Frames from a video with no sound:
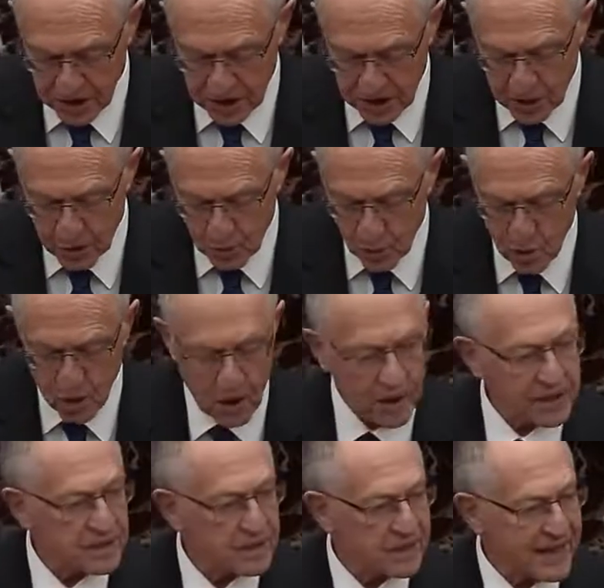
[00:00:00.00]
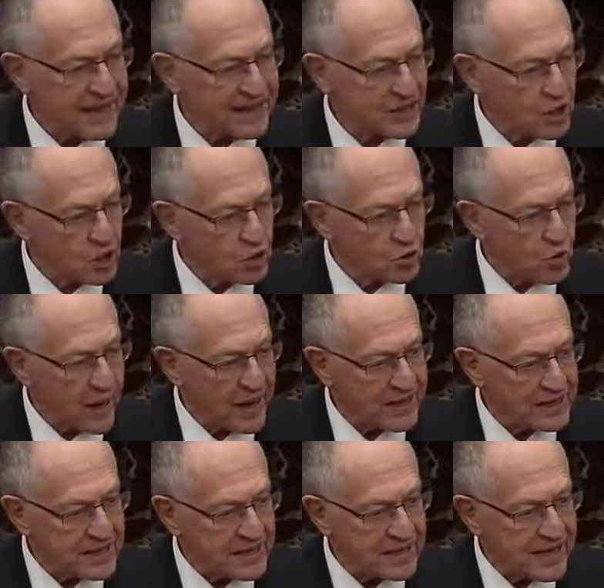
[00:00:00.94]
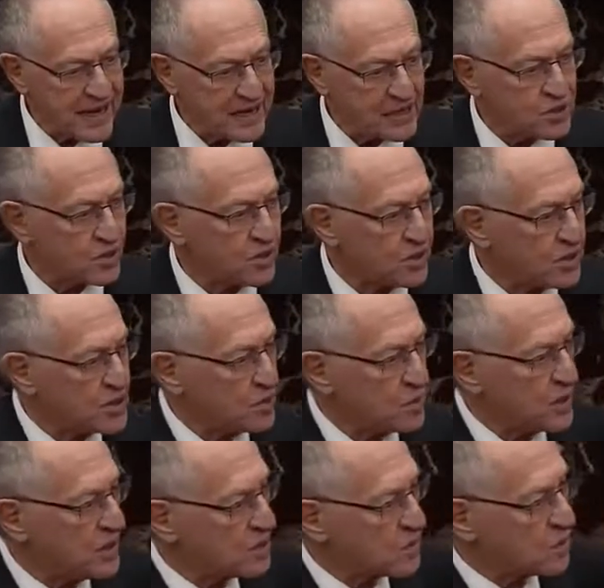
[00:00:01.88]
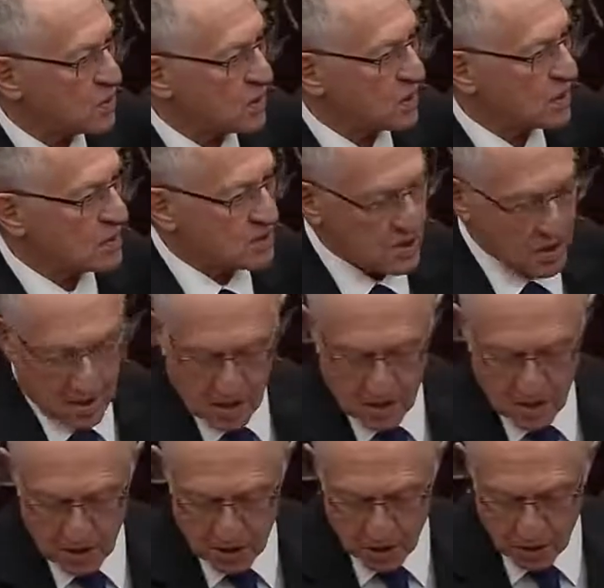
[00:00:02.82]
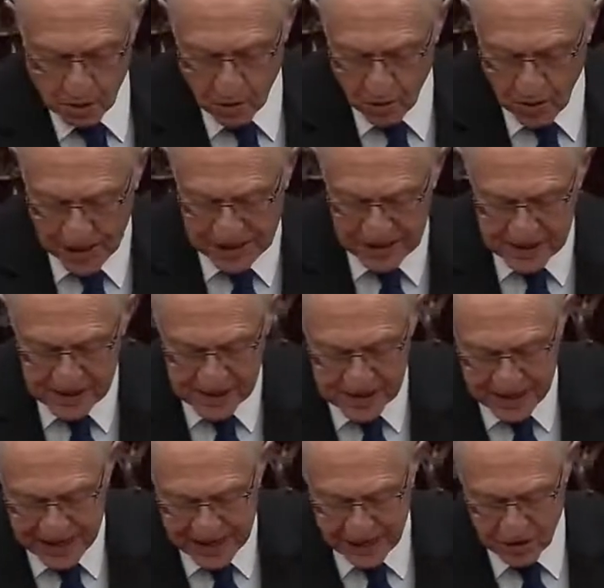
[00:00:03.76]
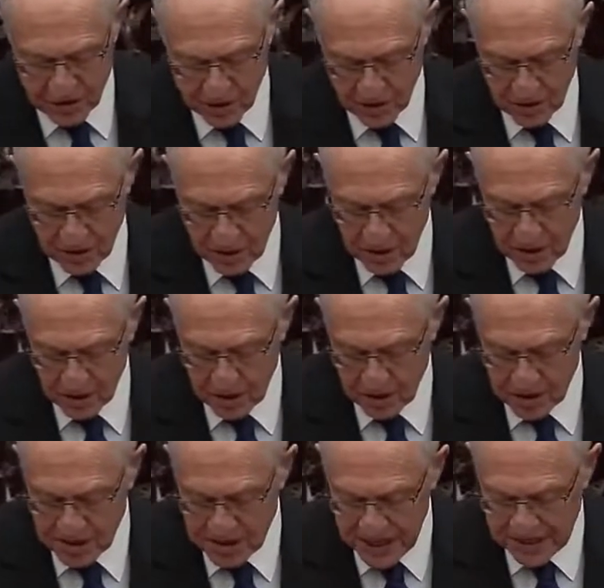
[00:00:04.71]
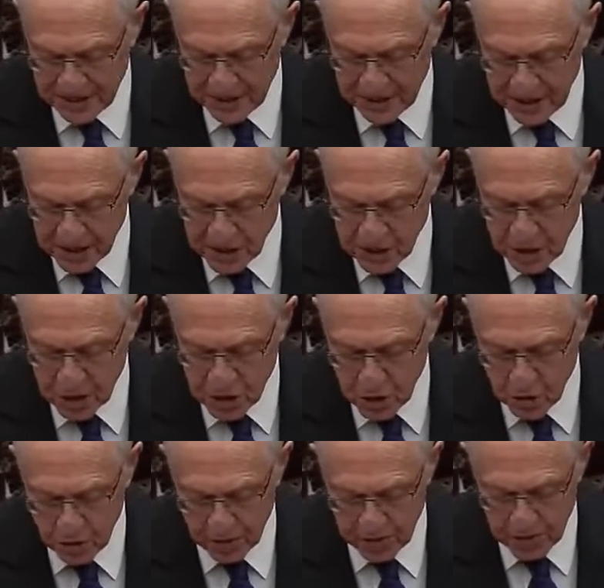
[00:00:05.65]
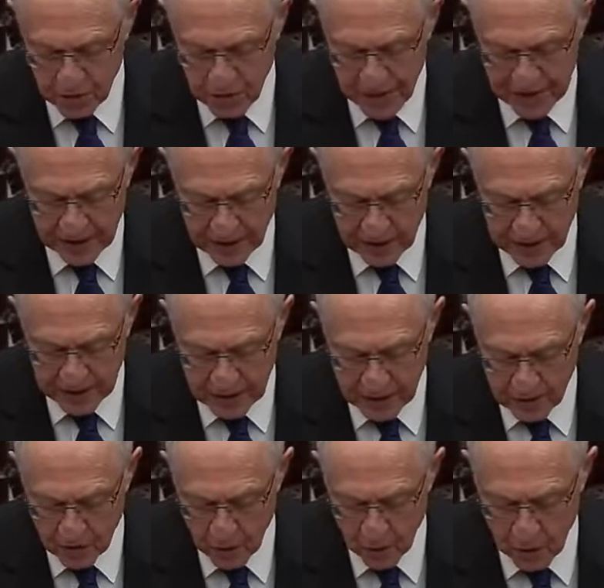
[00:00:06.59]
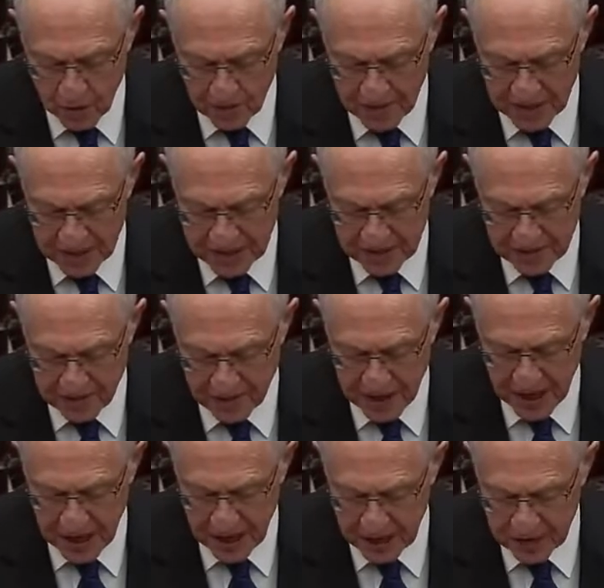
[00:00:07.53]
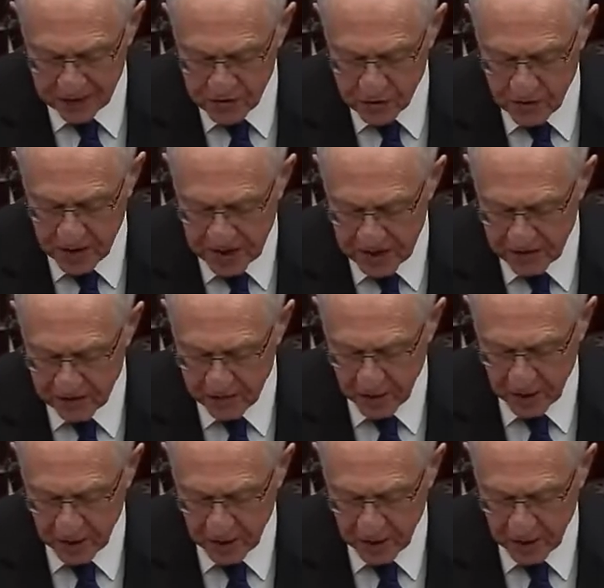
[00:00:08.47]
He warned that the greatest danger, these were his words, the greatest danger is that the decision will be regulated more by the comparative strength of